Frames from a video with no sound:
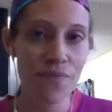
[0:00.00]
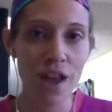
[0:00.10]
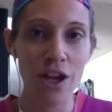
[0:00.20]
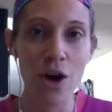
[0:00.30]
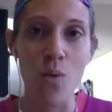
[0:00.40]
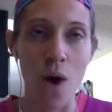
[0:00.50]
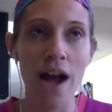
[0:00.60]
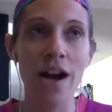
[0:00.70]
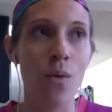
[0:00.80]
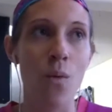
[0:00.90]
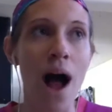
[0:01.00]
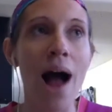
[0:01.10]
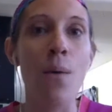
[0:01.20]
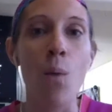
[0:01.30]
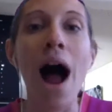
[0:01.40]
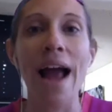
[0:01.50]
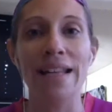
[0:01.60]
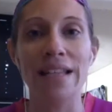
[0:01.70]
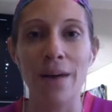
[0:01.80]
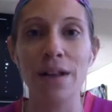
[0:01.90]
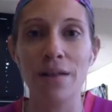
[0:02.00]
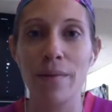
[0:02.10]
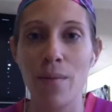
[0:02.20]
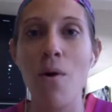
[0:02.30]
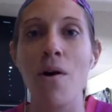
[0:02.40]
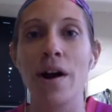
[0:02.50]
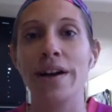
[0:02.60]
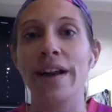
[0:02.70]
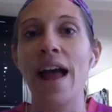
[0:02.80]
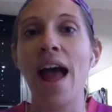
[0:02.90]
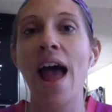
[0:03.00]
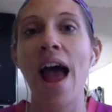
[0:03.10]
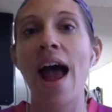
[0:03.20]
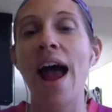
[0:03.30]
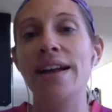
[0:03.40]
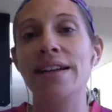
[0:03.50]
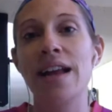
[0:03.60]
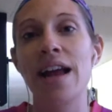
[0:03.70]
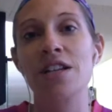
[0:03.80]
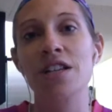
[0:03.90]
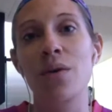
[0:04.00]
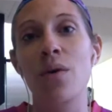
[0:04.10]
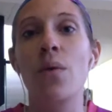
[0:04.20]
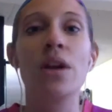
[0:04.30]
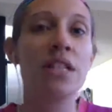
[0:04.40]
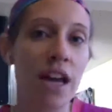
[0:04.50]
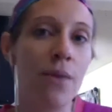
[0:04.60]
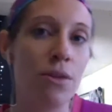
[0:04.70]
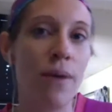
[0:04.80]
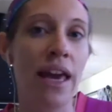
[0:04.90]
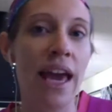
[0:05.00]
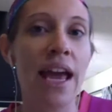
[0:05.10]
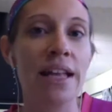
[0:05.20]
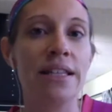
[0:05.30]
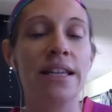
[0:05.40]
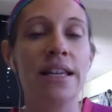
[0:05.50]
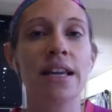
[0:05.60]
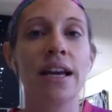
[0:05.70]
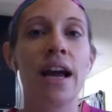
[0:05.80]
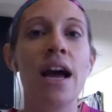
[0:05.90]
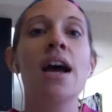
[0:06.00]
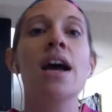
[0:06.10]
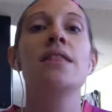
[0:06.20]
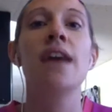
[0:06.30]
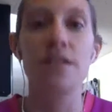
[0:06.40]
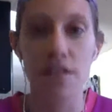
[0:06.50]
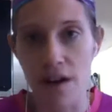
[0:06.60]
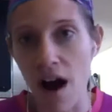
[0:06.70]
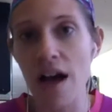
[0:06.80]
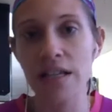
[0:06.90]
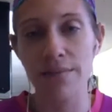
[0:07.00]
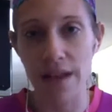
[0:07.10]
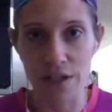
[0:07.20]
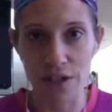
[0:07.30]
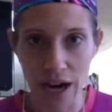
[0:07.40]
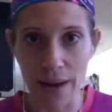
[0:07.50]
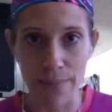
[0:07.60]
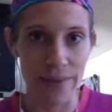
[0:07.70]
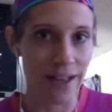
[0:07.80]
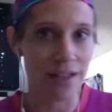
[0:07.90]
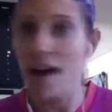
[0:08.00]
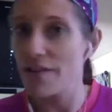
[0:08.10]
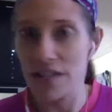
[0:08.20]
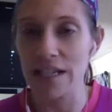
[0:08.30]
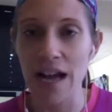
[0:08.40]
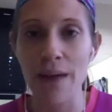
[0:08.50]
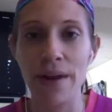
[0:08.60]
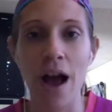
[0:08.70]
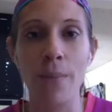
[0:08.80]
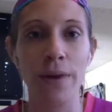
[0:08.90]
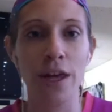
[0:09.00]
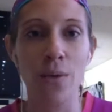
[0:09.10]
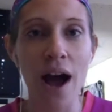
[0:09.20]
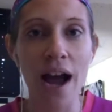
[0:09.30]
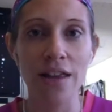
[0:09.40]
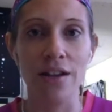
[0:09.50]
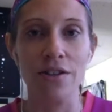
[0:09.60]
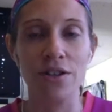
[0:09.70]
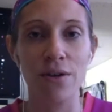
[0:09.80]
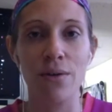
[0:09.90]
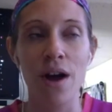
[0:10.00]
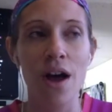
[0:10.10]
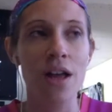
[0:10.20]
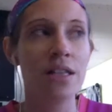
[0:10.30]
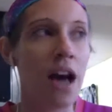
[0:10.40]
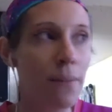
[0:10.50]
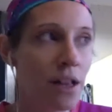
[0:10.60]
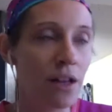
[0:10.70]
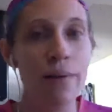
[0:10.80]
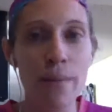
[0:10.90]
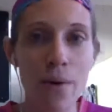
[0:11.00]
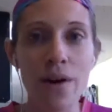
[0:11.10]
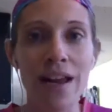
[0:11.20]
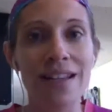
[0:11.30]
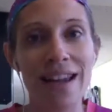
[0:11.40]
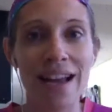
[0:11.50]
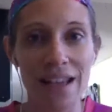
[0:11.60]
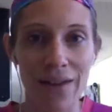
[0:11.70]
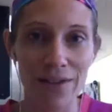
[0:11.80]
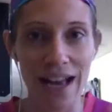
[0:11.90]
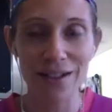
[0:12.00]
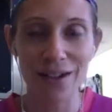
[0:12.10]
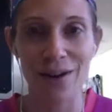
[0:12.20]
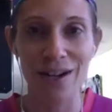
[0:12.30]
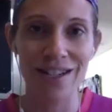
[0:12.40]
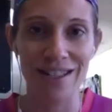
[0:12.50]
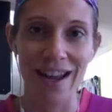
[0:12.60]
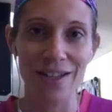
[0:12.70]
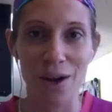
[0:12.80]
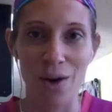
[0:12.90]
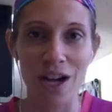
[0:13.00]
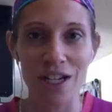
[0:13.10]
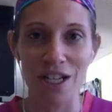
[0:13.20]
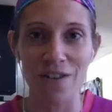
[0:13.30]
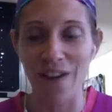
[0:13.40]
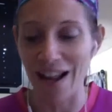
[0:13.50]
why tell me a little bit more. And she's like, well, I want to stay home with my kids. And he's like, that's awesome. That's great. But that's obviously not been helping you either. So tell me a little bit more. And he said, as I was asking her questions, she